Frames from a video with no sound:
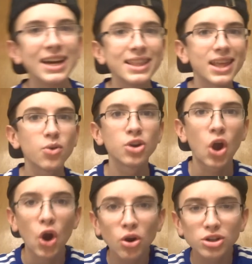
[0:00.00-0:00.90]
that would
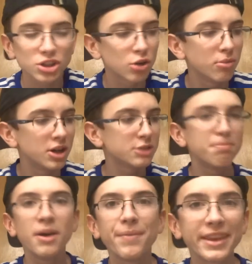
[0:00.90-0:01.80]
hurt so much,
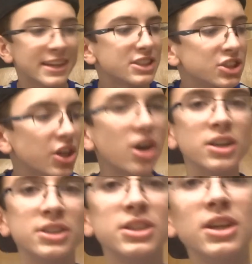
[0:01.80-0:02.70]
but it
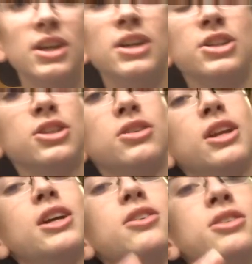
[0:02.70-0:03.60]
does. So
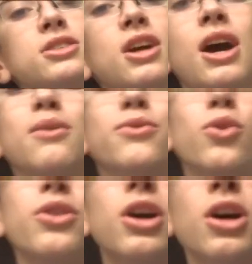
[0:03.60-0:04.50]
now it's time
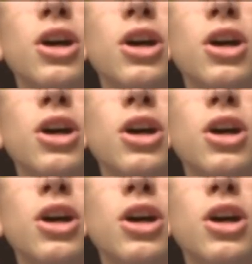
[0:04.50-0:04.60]
for the